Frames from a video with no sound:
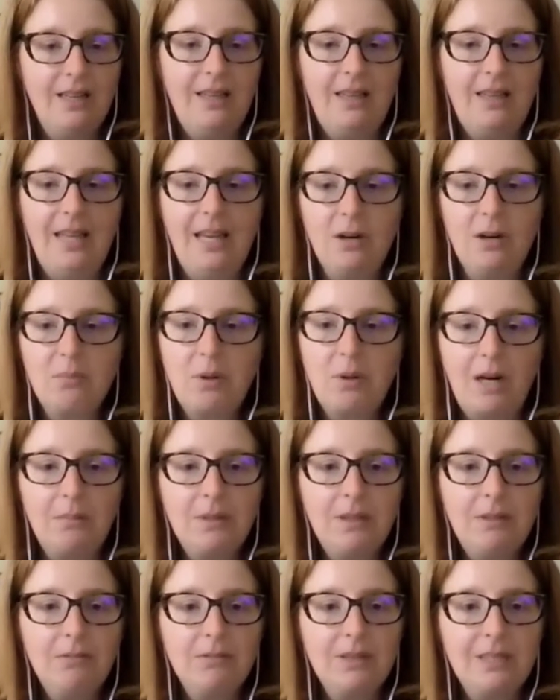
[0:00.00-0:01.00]
They are
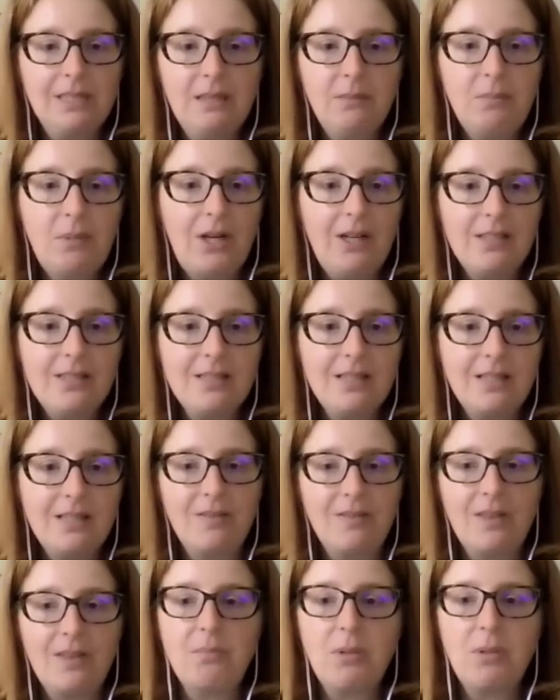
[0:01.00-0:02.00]
probably really
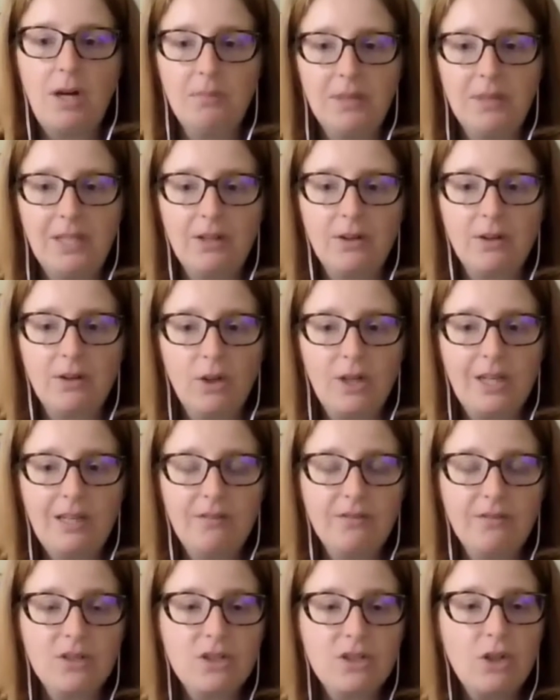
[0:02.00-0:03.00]
positive. They probably are
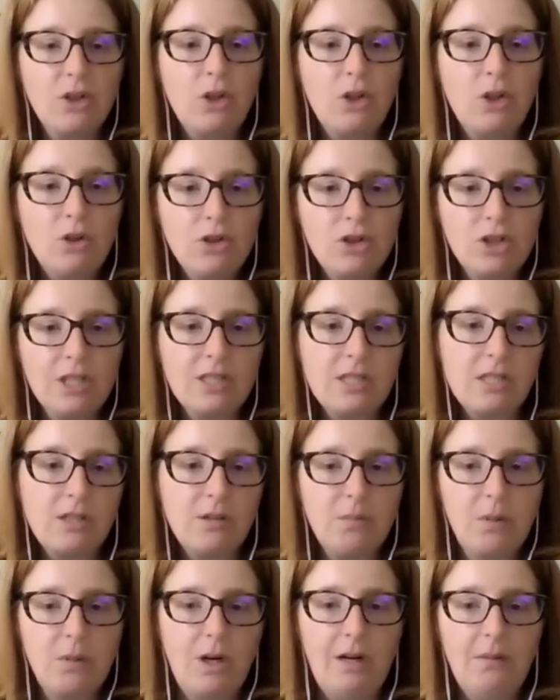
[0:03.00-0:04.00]
looking for solutions
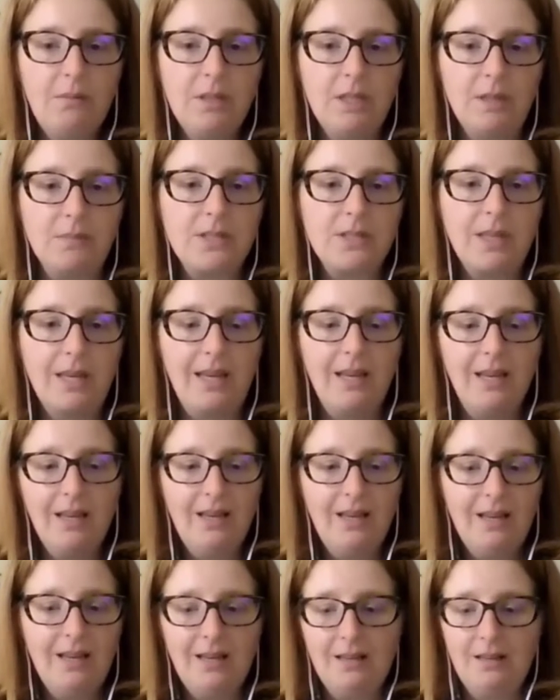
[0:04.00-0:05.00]
to problems. They
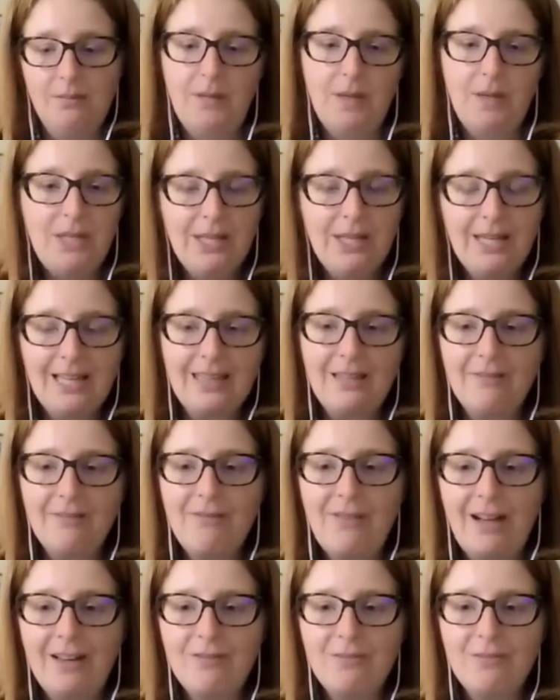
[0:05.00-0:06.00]
maybe you get the
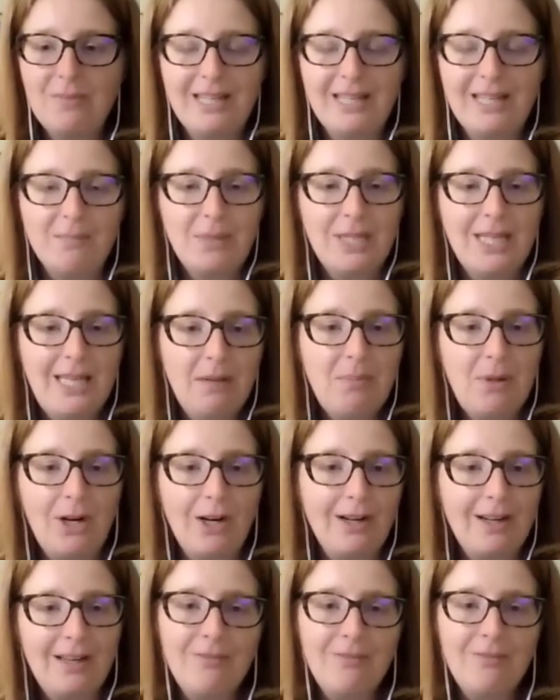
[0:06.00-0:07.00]
five minute pity
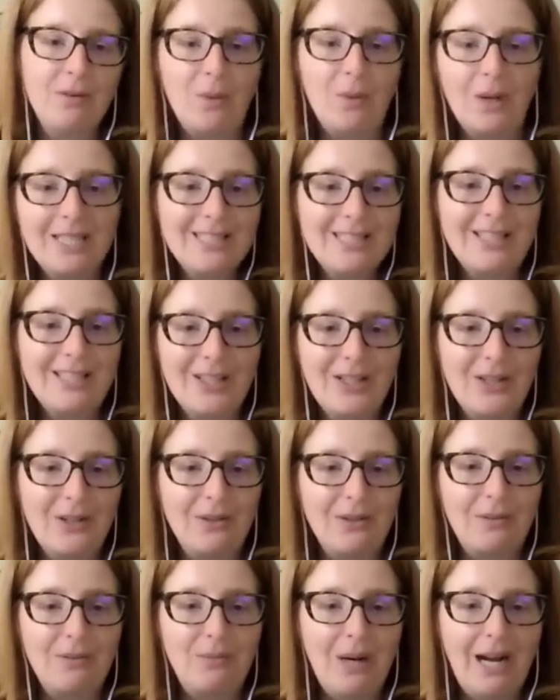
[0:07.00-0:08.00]
party for what didn't
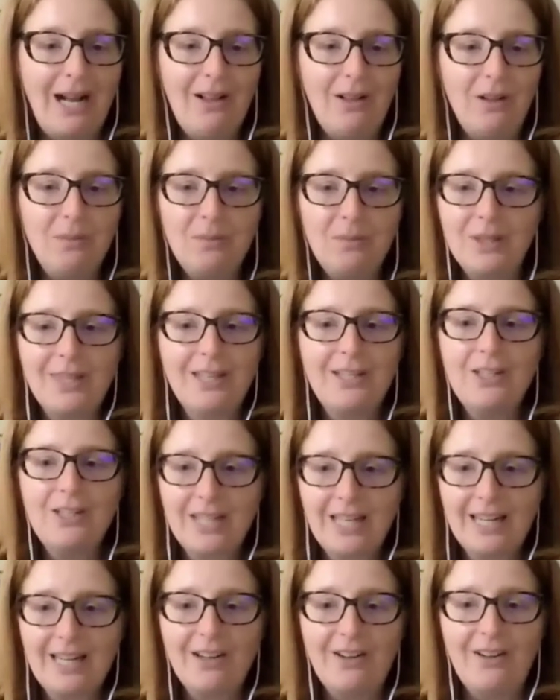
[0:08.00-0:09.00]
go well, but then
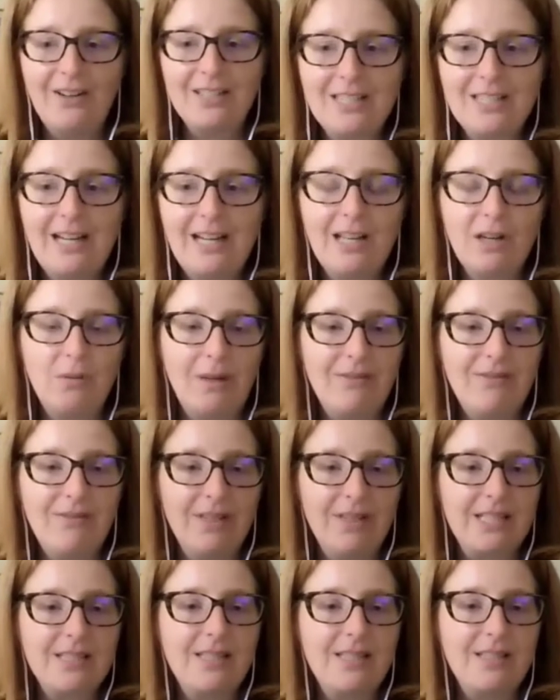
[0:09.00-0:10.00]
you're getting to how do I
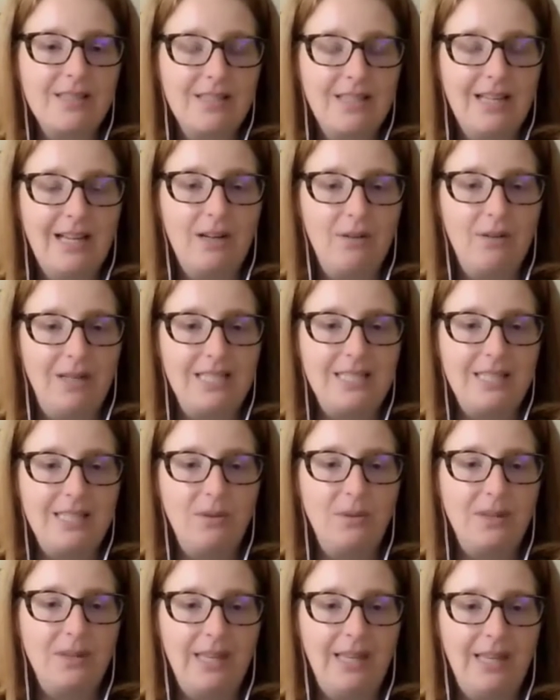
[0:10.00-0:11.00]
fix this and how do I
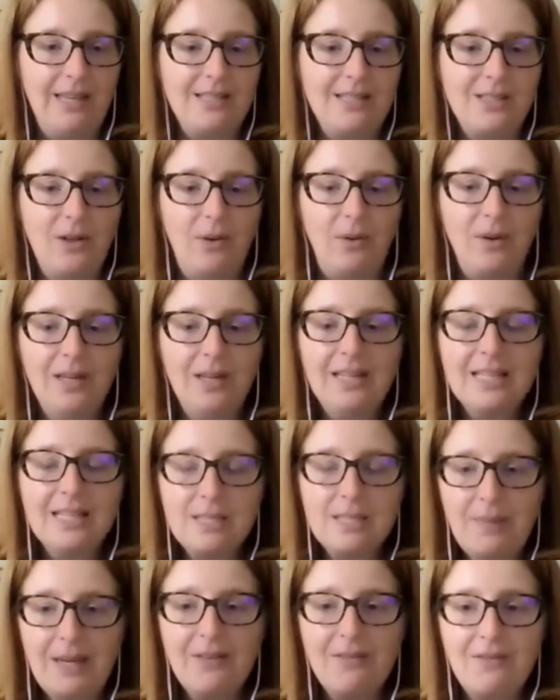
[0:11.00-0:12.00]
deal with it. So
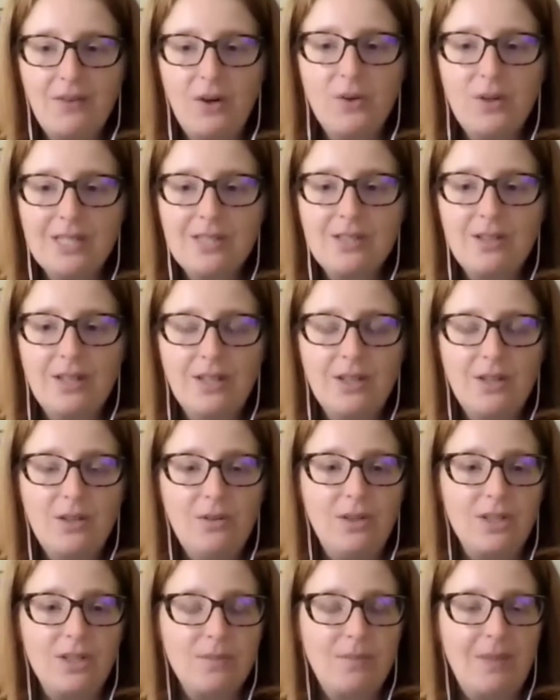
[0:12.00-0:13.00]
spend, focus on
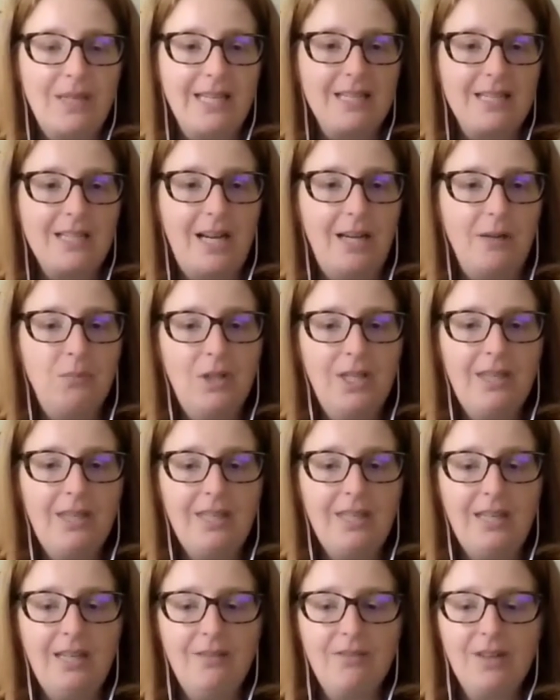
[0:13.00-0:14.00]
who you're spending time with.
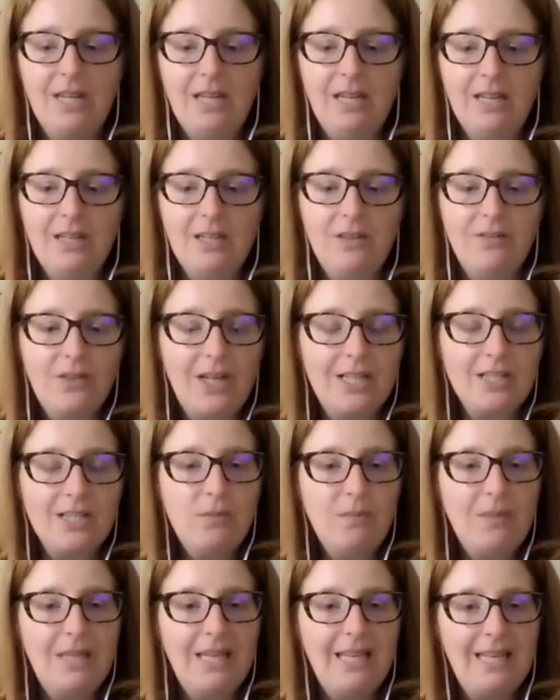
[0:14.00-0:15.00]
And if you've got
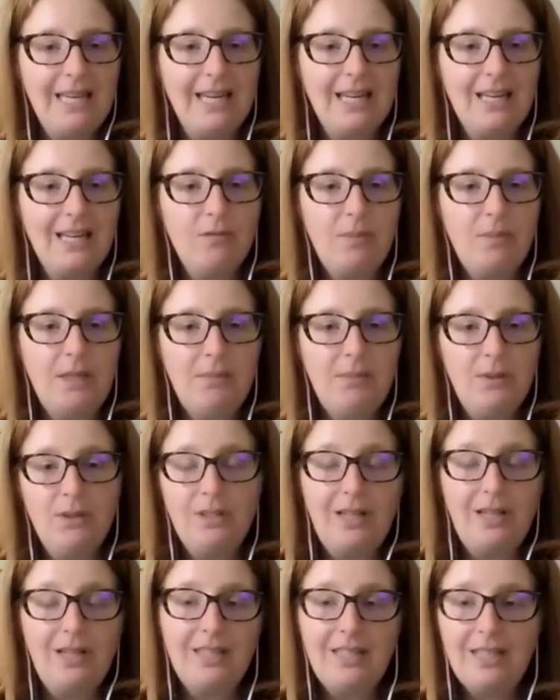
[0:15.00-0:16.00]
too many negative people
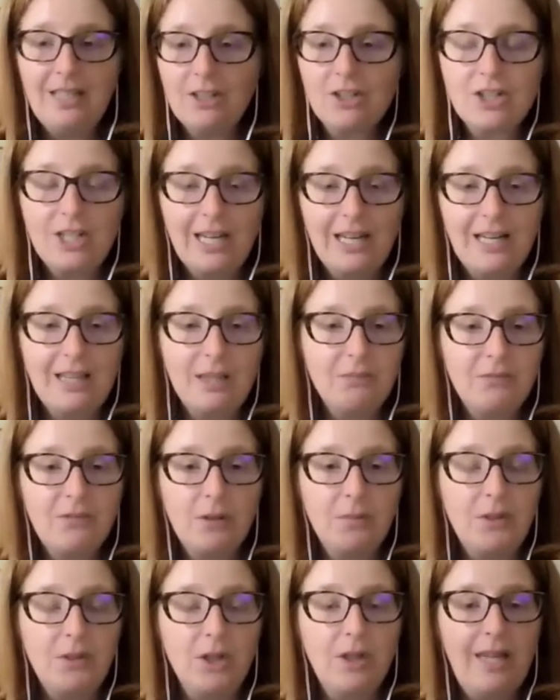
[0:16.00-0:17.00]
not that you're shedding them
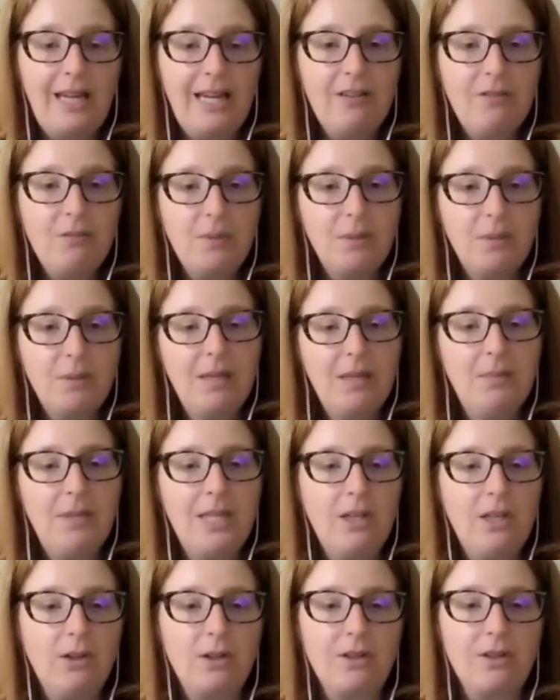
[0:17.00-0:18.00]
from your life but maybe
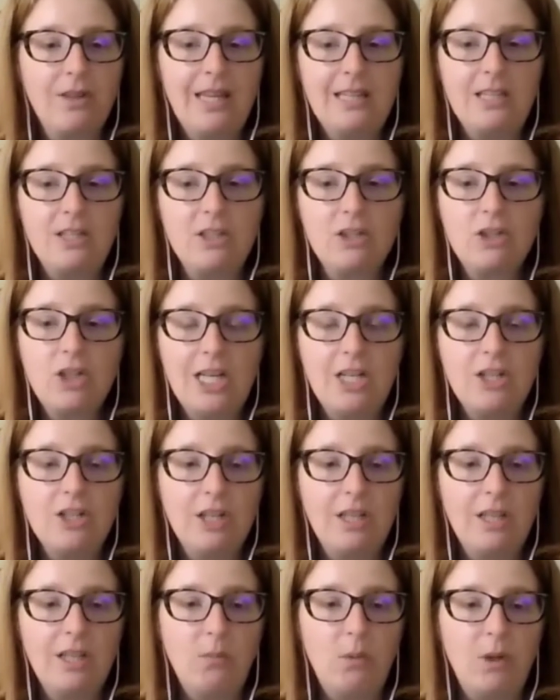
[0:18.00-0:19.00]
you're then
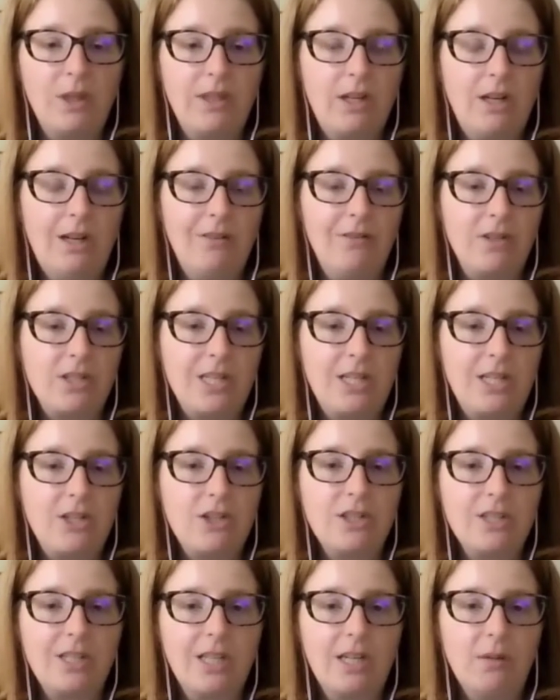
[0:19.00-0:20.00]
changing what the
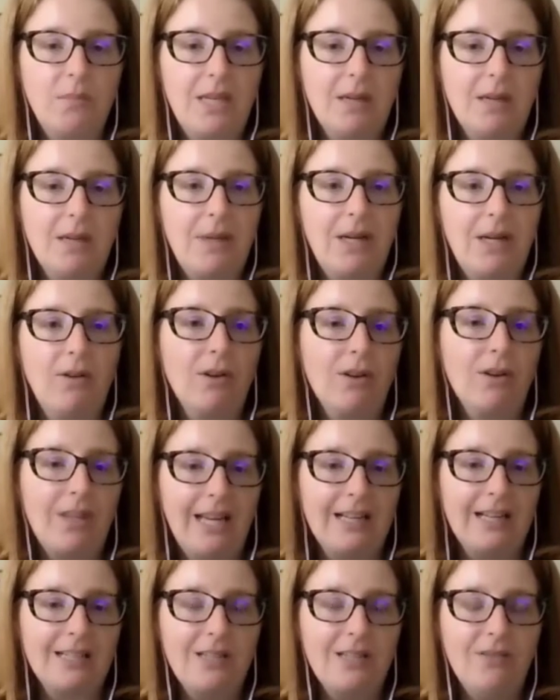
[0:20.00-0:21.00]
conversation's going to be about or
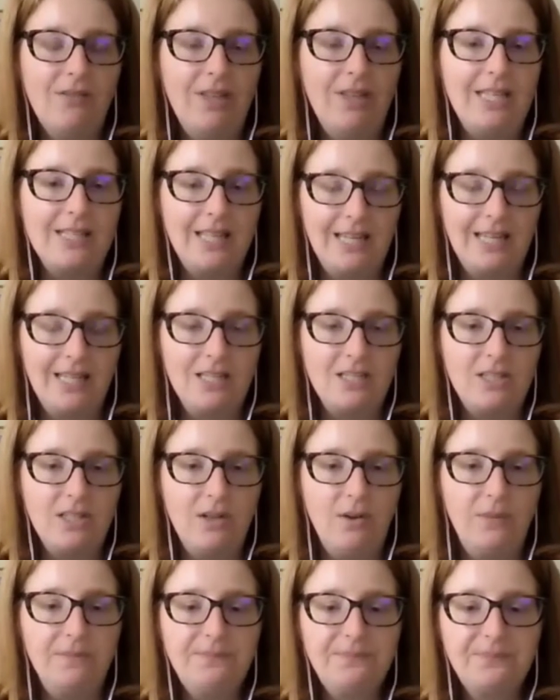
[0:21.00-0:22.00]
the activities that you
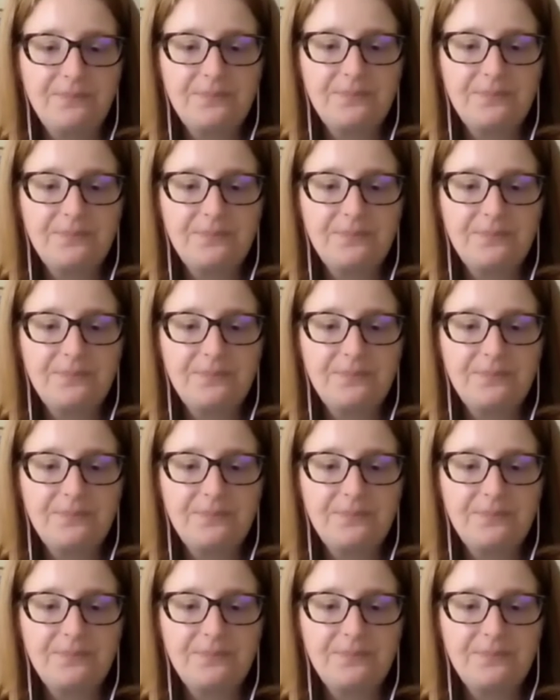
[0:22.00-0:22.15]
do